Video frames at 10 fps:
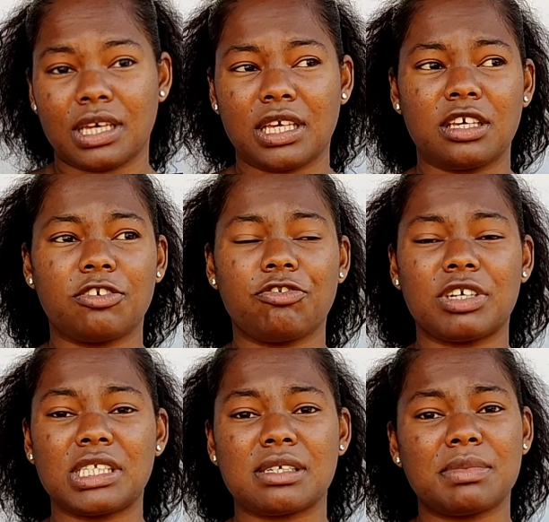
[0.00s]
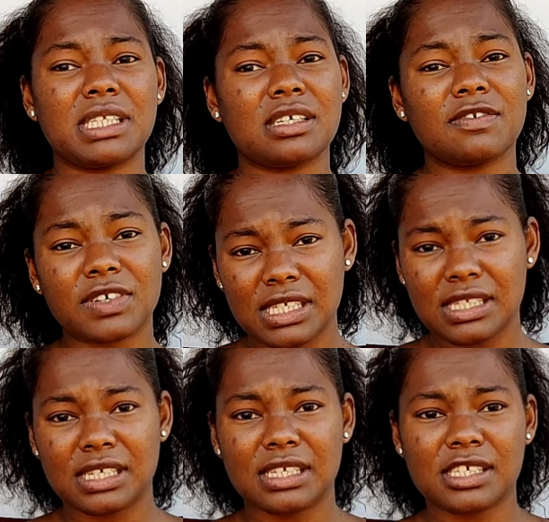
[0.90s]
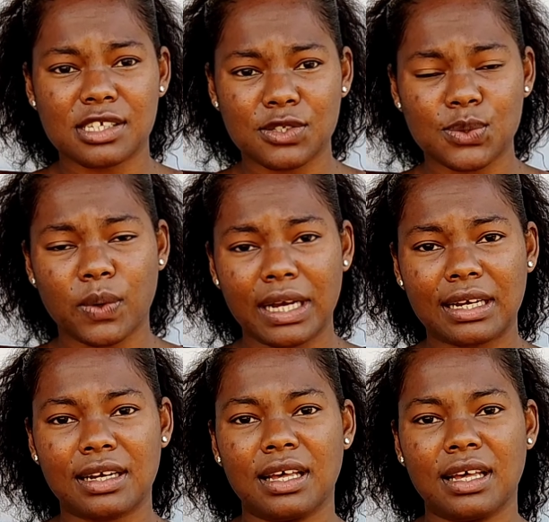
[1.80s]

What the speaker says: If intermittent fasting doesn't work,